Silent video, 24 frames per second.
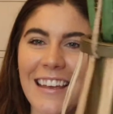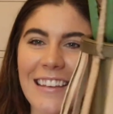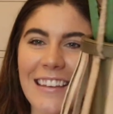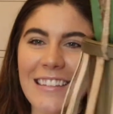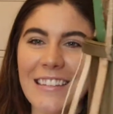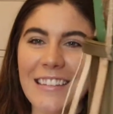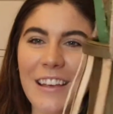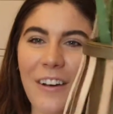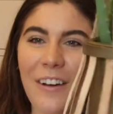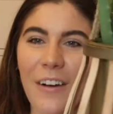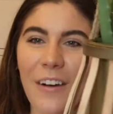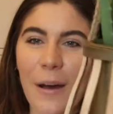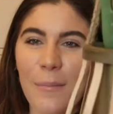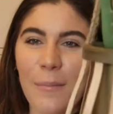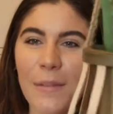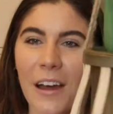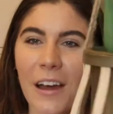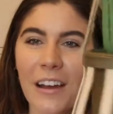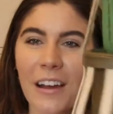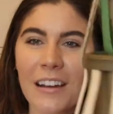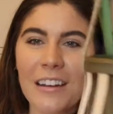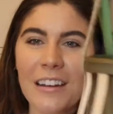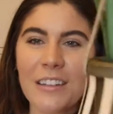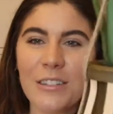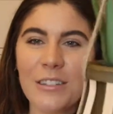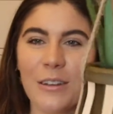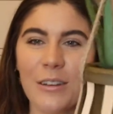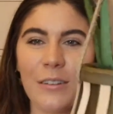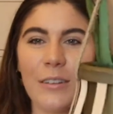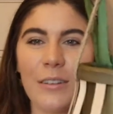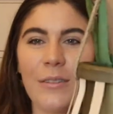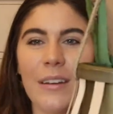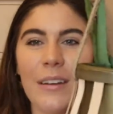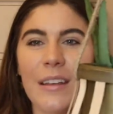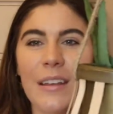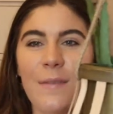So I'm not going to show
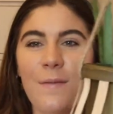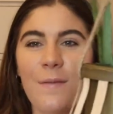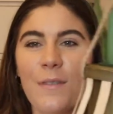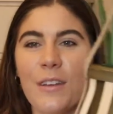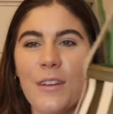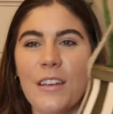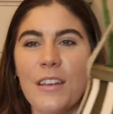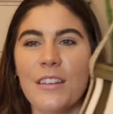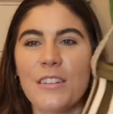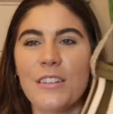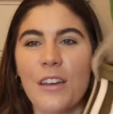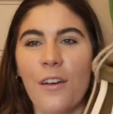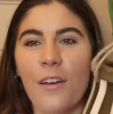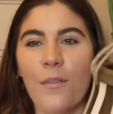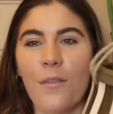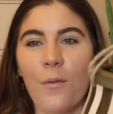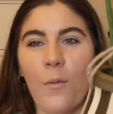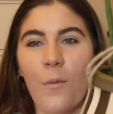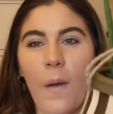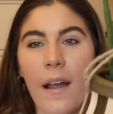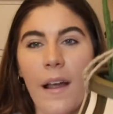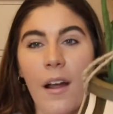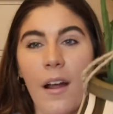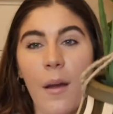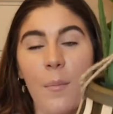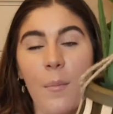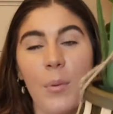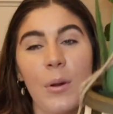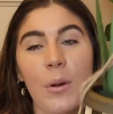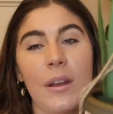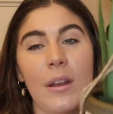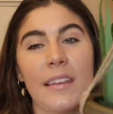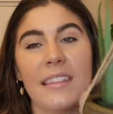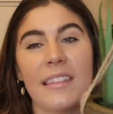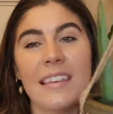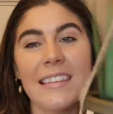you any footage of where I'm
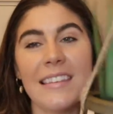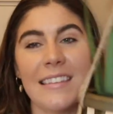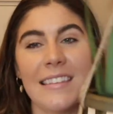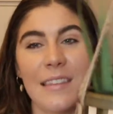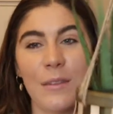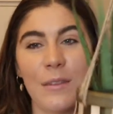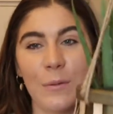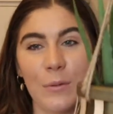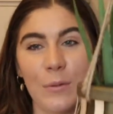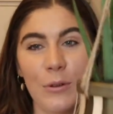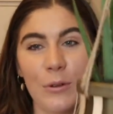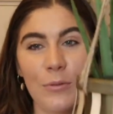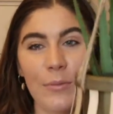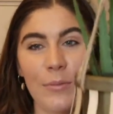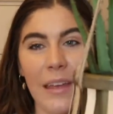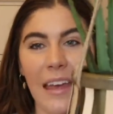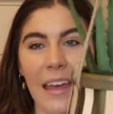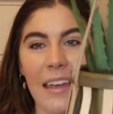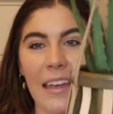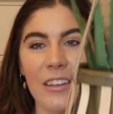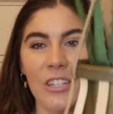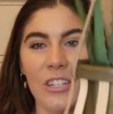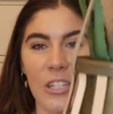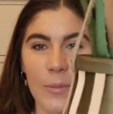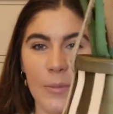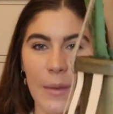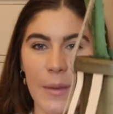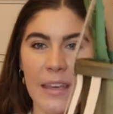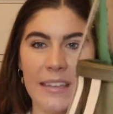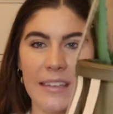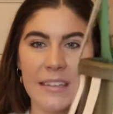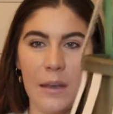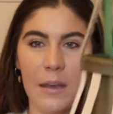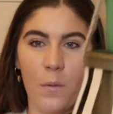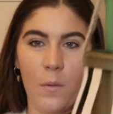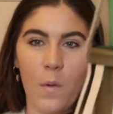putting these in the room yet, just
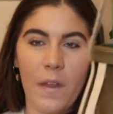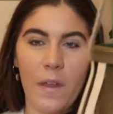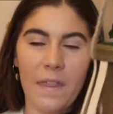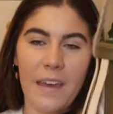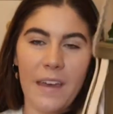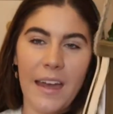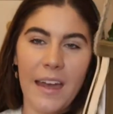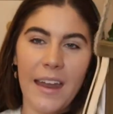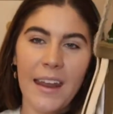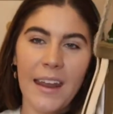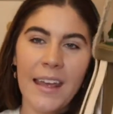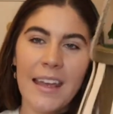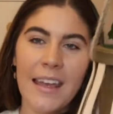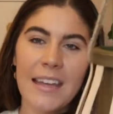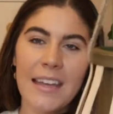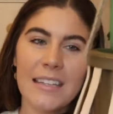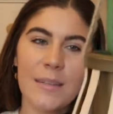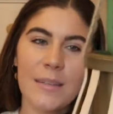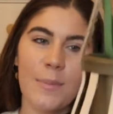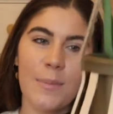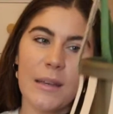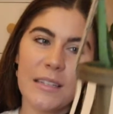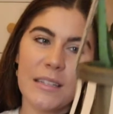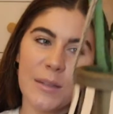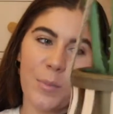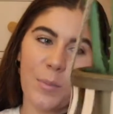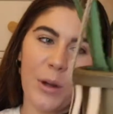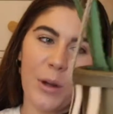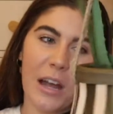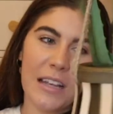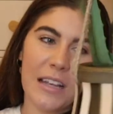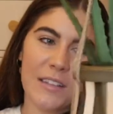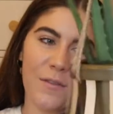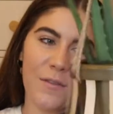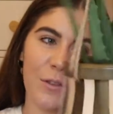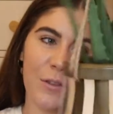because I want that to be a
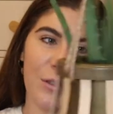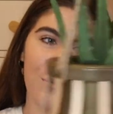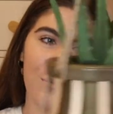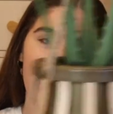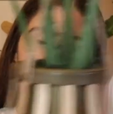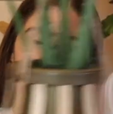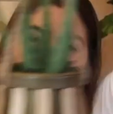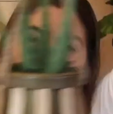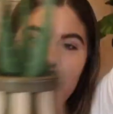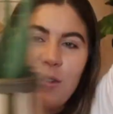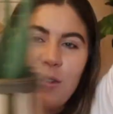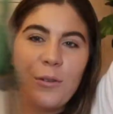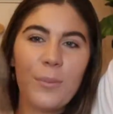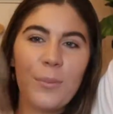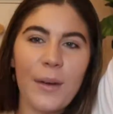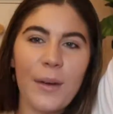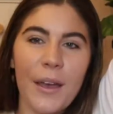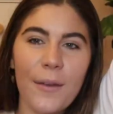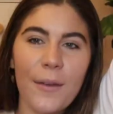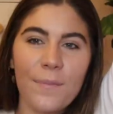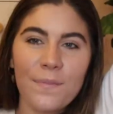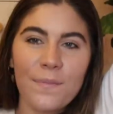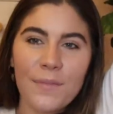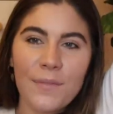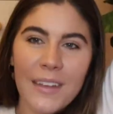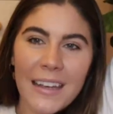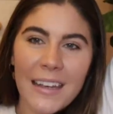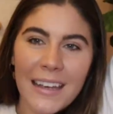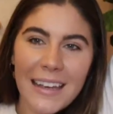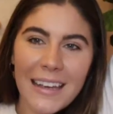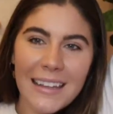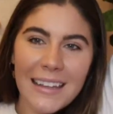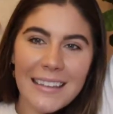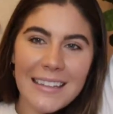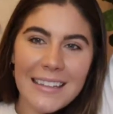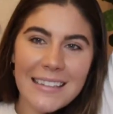surprise for the reveal, but
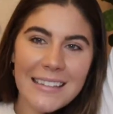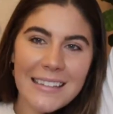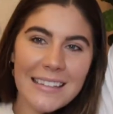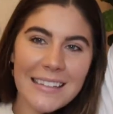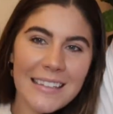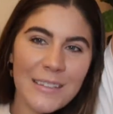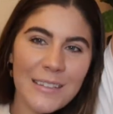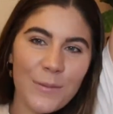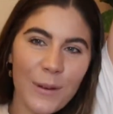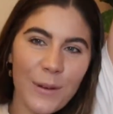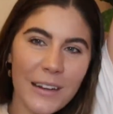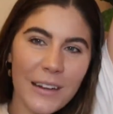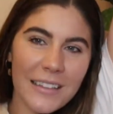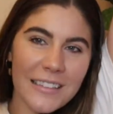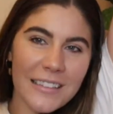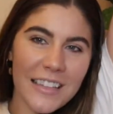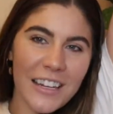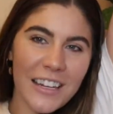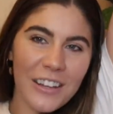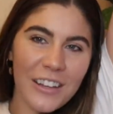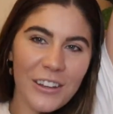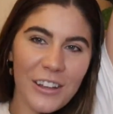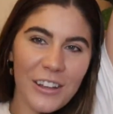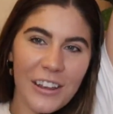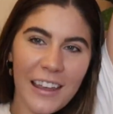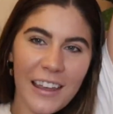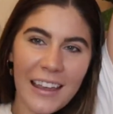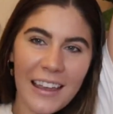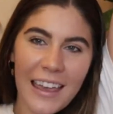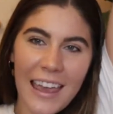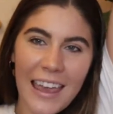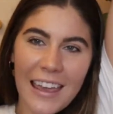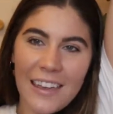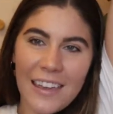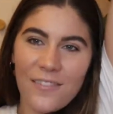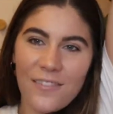this is what it's going to look like
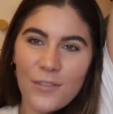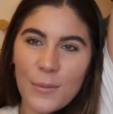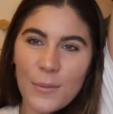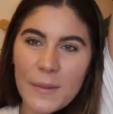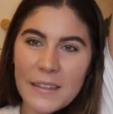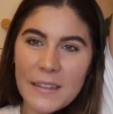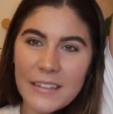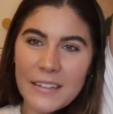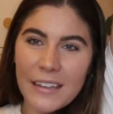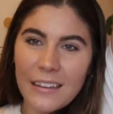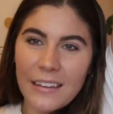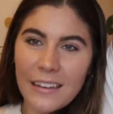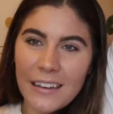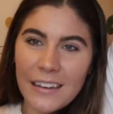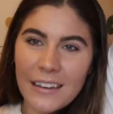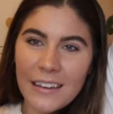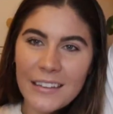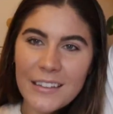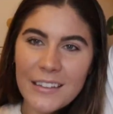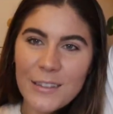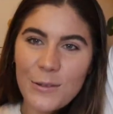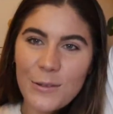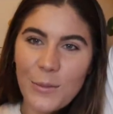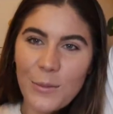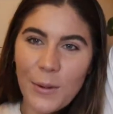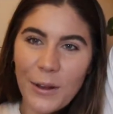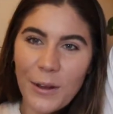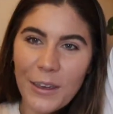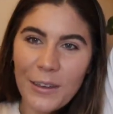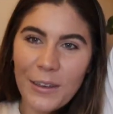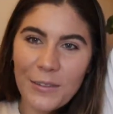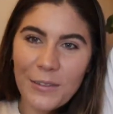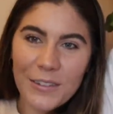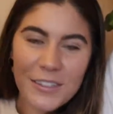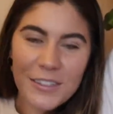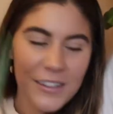hanging from the ceiling. Super
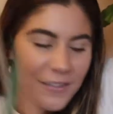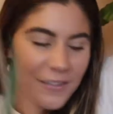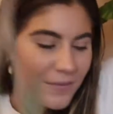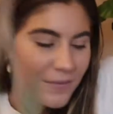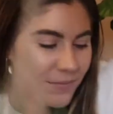cute.